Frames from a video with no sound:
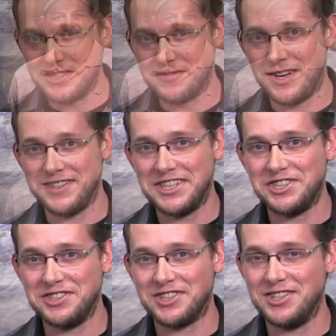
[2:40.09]

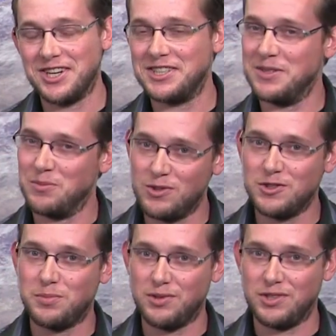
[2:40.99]
Foundation is conducting
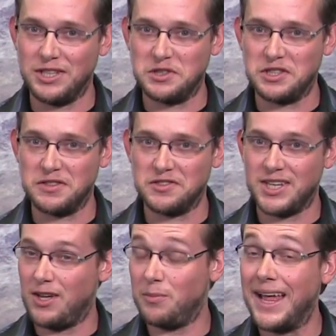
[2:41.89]
multiple initiatives to
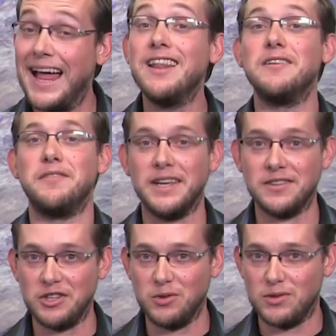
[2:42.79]
help elevate
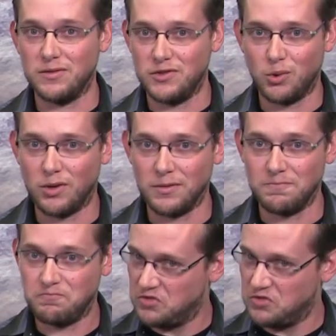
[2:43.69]
the youth of Jordan.